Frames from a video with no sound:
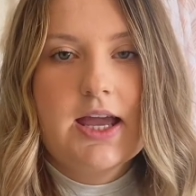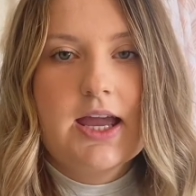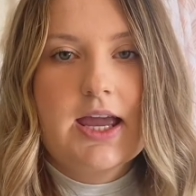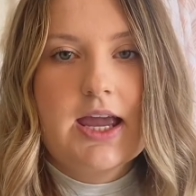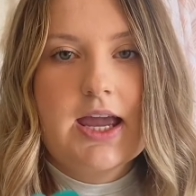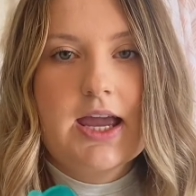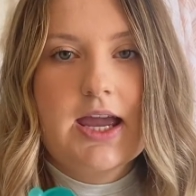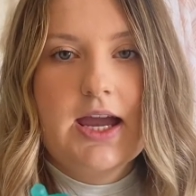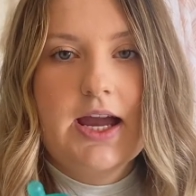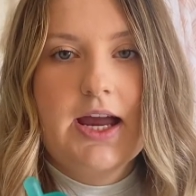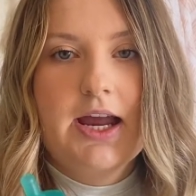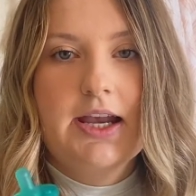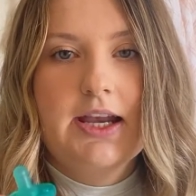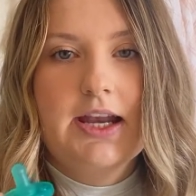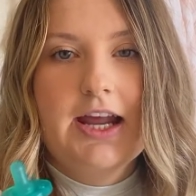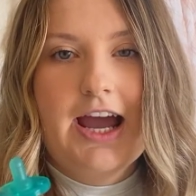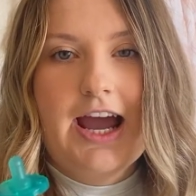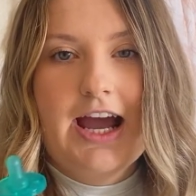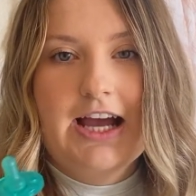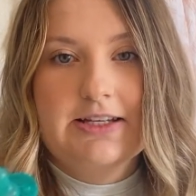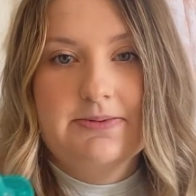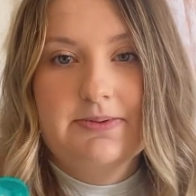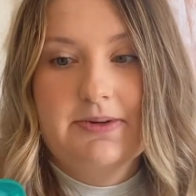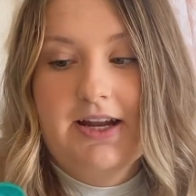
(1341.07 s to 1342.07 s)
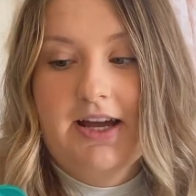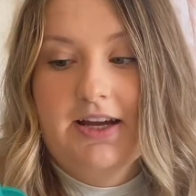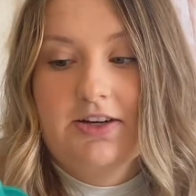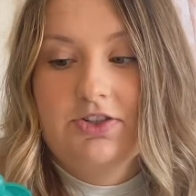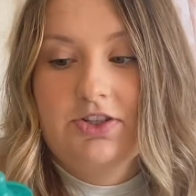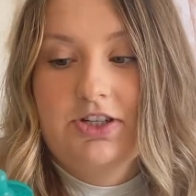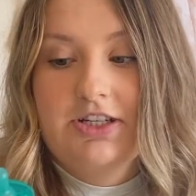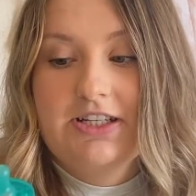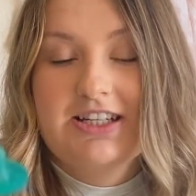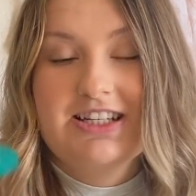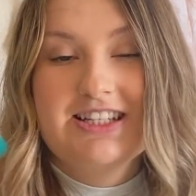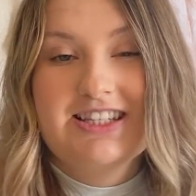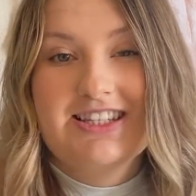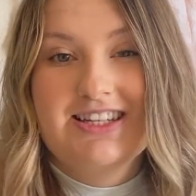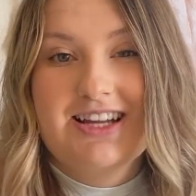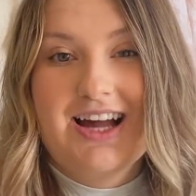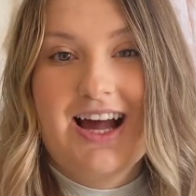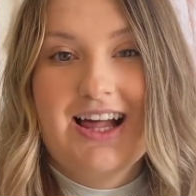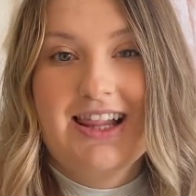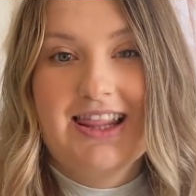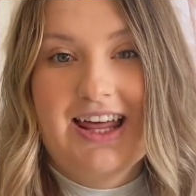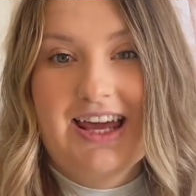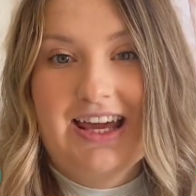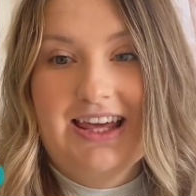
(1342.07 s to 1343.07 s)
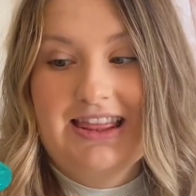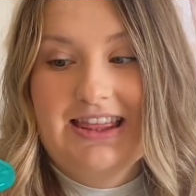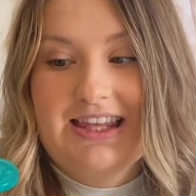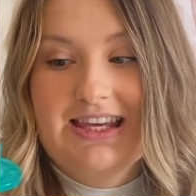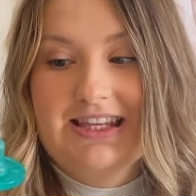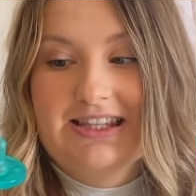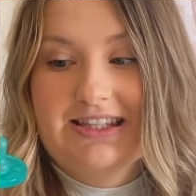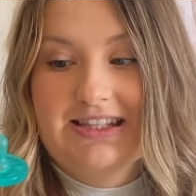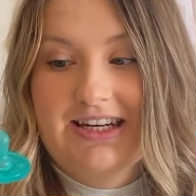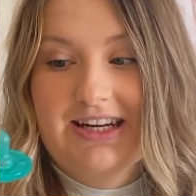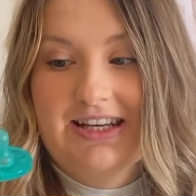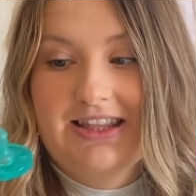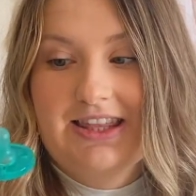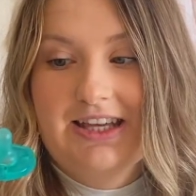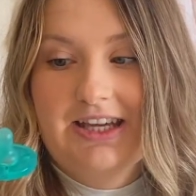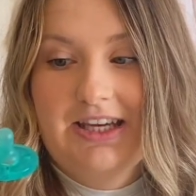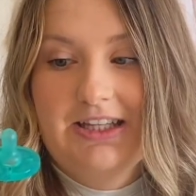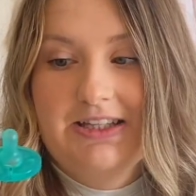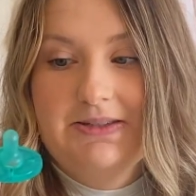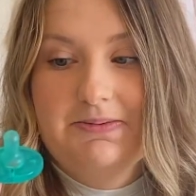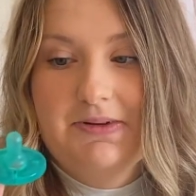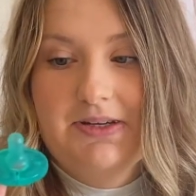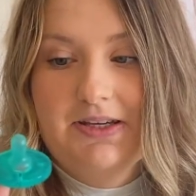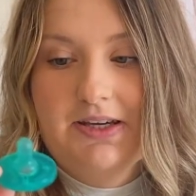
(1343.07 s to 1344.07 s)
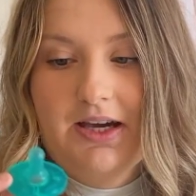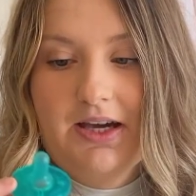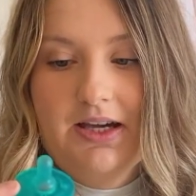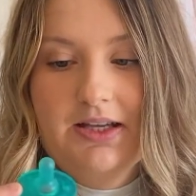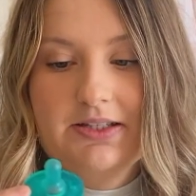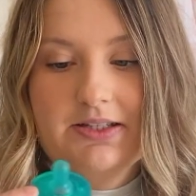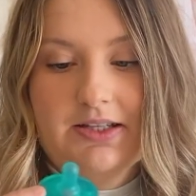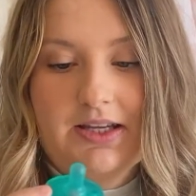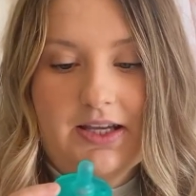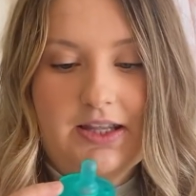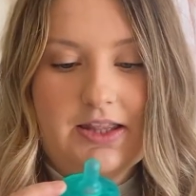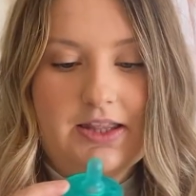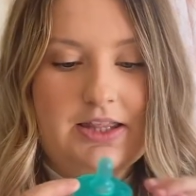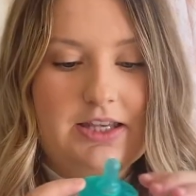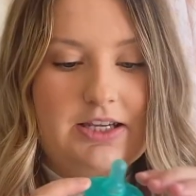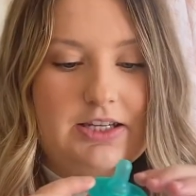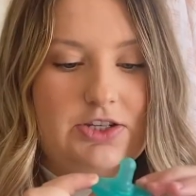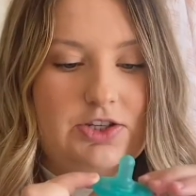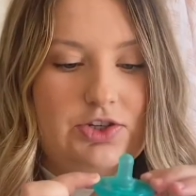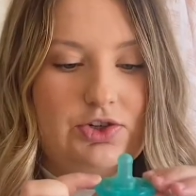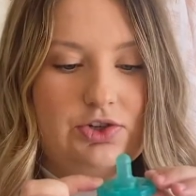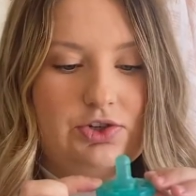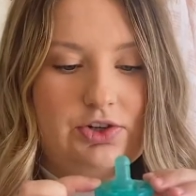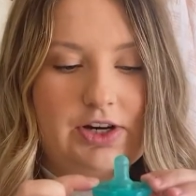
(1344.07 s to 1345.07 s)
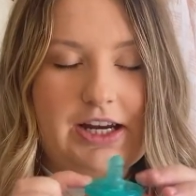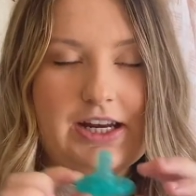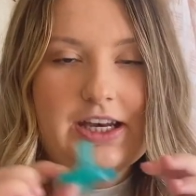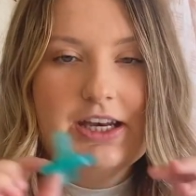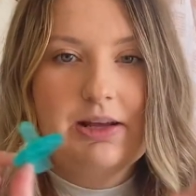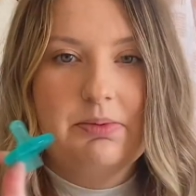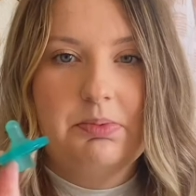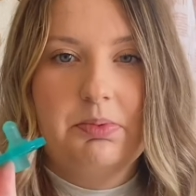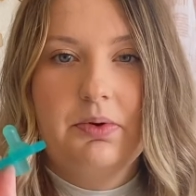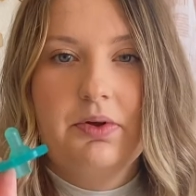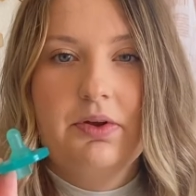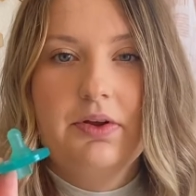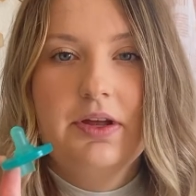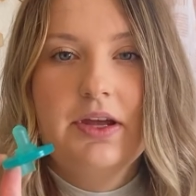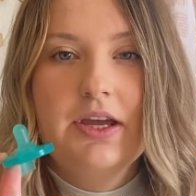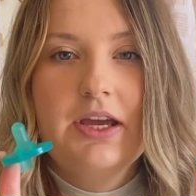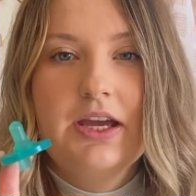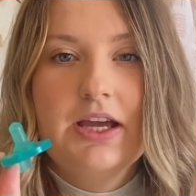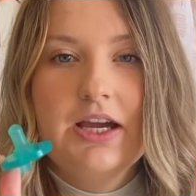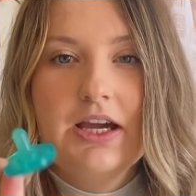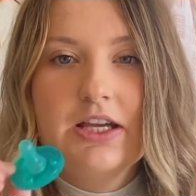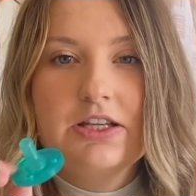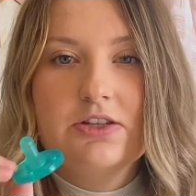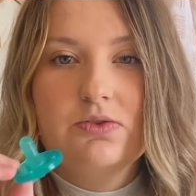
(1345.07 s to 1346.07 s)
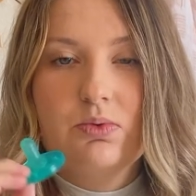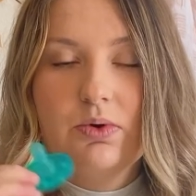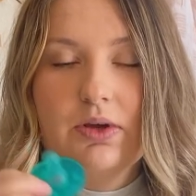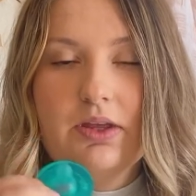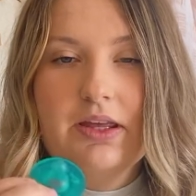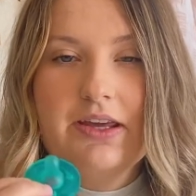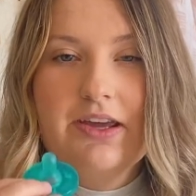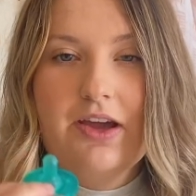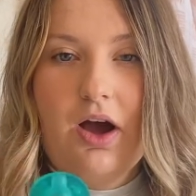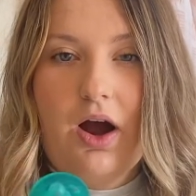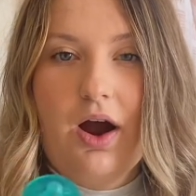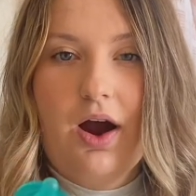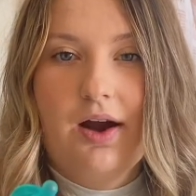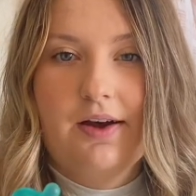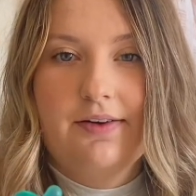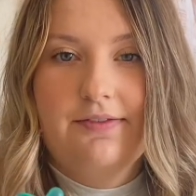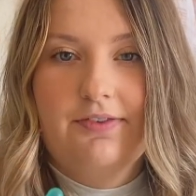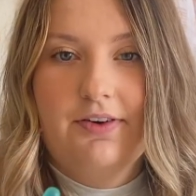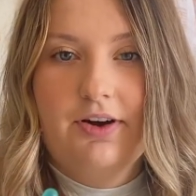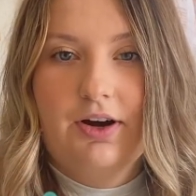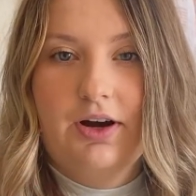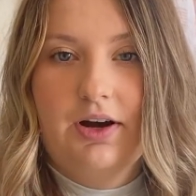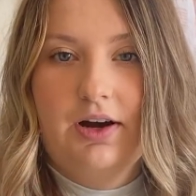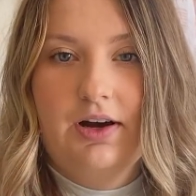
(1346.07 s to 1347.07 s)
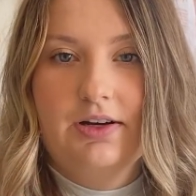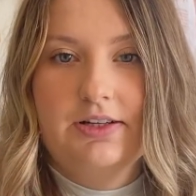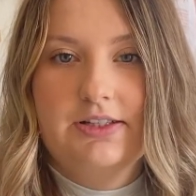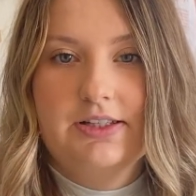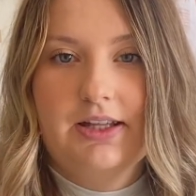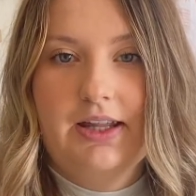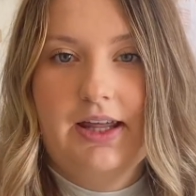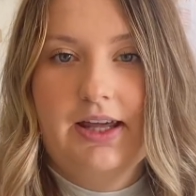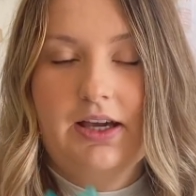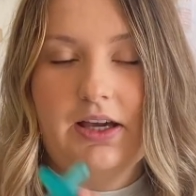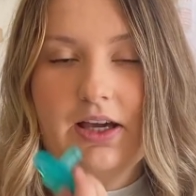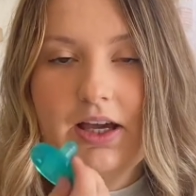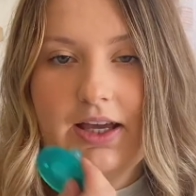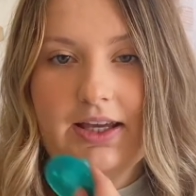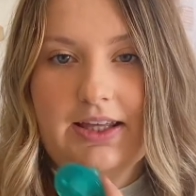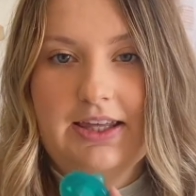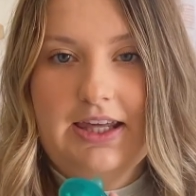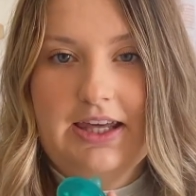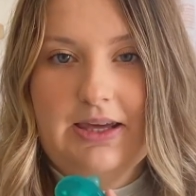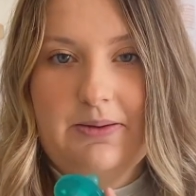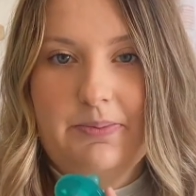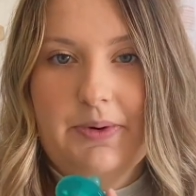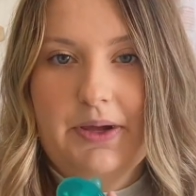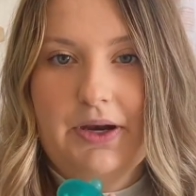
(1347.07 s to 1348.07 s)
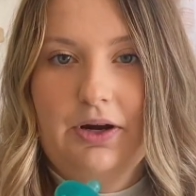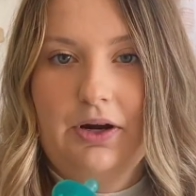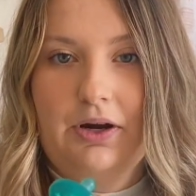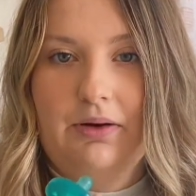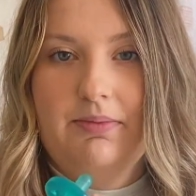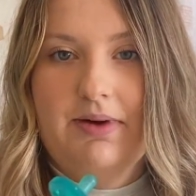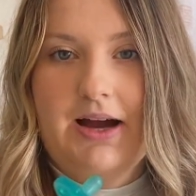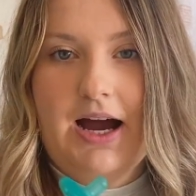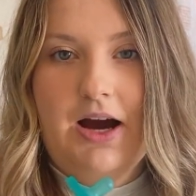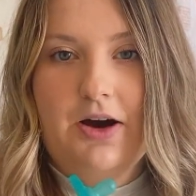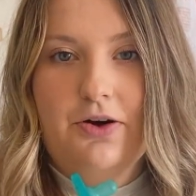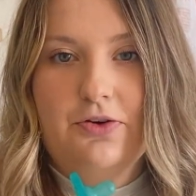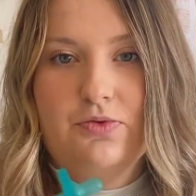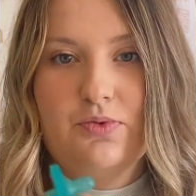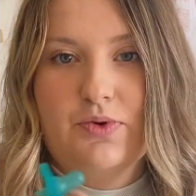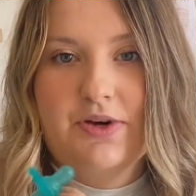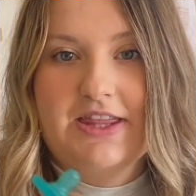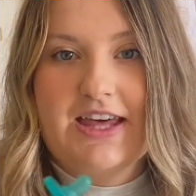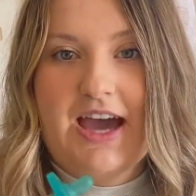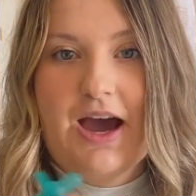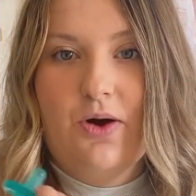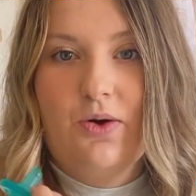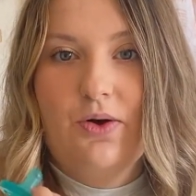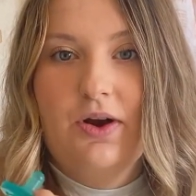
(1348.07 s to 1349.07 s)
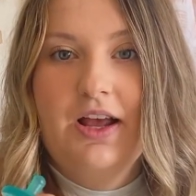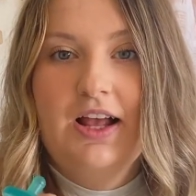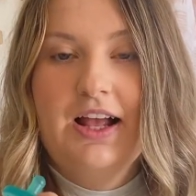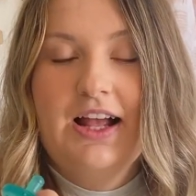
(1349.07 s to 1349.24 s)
And Aspen actually does not like these, and I think it's because this straight nipple is really hard for her to like keep in her mouth without